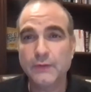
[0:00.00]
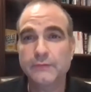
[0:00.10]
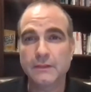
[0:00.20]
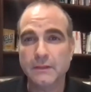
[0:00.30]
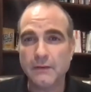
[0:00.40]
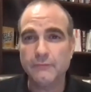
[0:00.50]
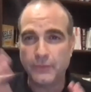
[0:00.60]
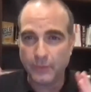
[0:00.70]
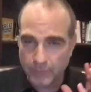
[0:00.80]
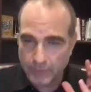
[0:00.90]
You have to love
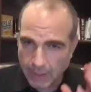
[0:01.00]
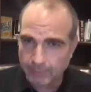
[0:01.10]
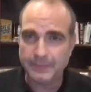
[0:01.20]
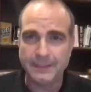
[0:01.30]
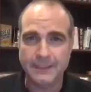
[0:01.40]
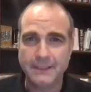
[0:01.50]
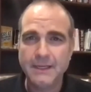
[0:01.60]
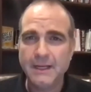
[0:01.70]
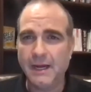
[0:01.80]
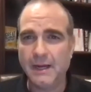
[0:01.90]
the company,
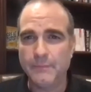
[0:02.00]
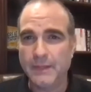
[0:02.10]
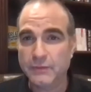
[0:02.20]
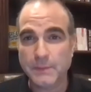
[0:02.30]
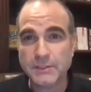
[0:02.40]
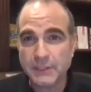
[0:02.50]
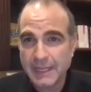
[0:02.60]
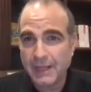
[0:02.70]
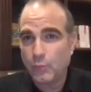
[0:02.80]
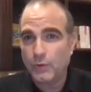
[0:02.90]
especially
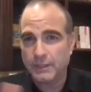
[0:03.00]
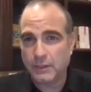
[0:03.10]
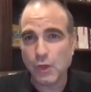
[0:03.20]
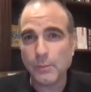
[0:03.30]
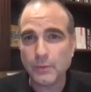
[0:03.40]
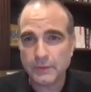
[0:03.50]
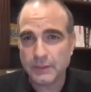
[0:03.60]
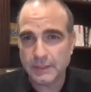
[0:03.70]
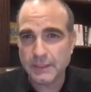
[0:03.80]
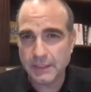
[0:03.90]
now we're in global
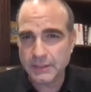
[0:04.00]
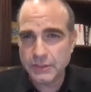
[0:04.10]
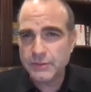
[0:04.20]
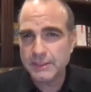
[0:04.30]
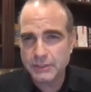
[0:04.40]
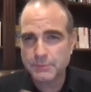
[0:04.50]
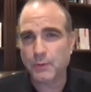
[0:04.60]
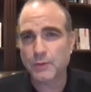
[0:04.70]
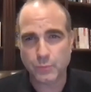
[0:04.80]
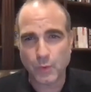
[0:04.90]

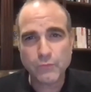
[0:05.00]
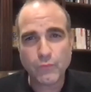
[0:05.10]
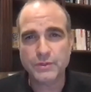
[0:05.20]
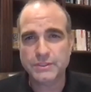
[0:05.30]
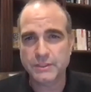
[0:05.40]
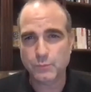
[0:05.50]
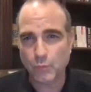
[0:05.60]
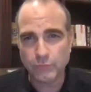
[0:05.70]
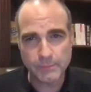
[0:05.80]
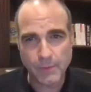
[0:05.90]
dispersed workforces, more
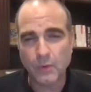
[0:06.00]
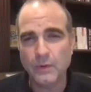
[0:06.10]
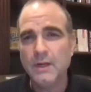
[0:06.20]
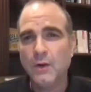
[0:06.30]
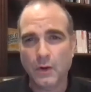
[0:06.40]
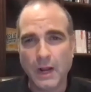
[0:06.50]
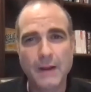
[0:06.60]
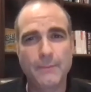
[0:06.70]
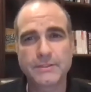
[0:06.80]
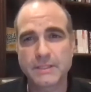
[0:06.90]
remote or
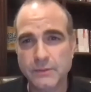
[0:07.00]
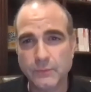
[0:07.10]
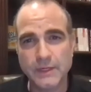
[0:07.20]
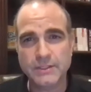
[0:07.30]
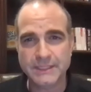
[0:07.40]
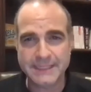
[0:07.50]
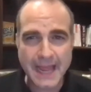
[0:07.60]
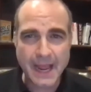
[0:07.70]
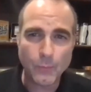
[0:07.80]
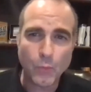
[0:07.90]
hybrid situations
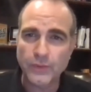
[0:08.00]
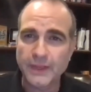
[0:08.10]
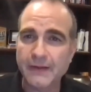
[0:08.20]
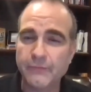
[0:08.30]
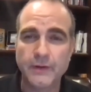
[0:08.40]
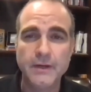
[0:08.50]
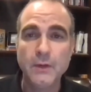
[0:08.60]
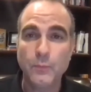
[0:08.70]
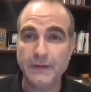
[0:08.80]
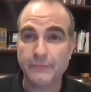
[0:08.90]
now more than ever.
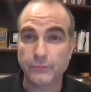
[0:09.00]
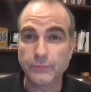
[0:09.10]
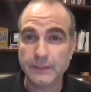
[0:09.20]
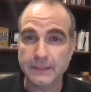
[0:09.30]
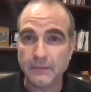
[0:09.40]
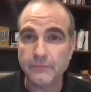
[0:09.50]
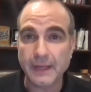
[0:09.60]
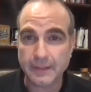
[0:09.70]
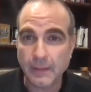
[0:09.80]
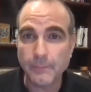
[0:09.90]
We have to really love
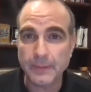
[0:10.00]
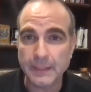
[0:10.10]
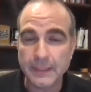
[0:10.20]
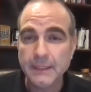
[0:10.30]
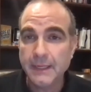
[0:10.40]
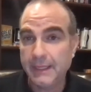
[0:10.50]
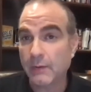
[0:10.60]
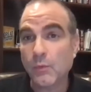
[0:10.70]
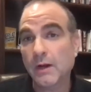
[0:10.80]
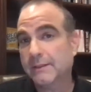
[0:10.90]
that company. And I
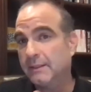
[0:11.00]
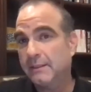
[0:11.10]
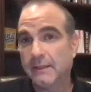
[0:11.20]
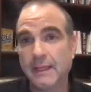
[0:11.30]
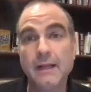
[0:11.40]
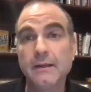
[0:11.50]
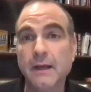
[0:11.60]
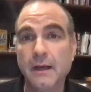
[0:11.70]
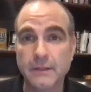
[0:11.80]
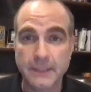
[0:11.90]
walked into that
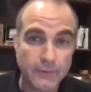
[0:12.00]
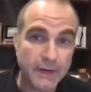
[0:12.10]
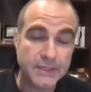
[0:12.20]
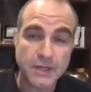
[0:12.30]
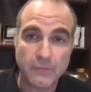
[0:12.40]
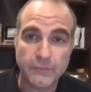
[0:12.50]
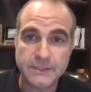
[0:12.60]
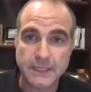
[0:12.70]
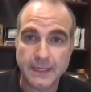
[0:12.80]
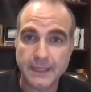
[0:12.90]
in Renee's office
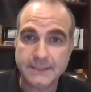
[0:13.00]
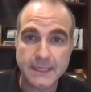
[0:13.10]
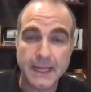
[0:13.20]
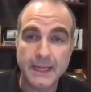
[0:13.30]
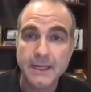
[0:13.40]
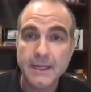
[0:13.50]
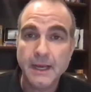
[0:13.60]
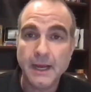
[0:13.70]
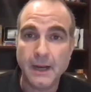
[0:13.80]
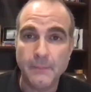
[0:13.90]
that next day,
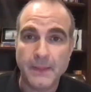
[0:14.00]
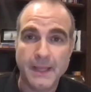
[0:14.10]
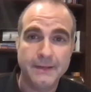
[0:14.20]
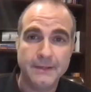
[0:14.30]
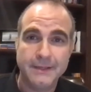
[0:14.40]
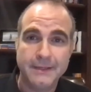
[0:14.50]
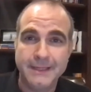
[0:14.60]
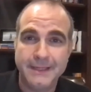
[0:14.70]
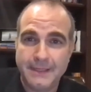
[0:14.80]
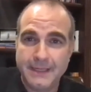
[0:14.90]
and
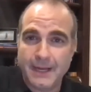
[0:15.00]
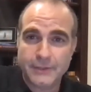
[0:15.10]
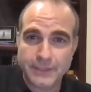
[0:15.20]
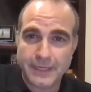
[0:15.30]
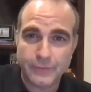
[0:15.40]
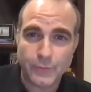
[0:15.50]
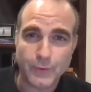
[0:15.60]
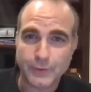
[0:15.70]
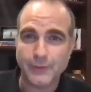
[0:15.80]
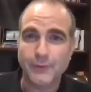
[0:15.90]
he actually had the door
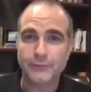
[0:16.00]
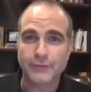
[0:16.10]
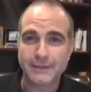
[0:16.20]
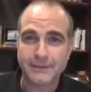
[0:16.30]
closed.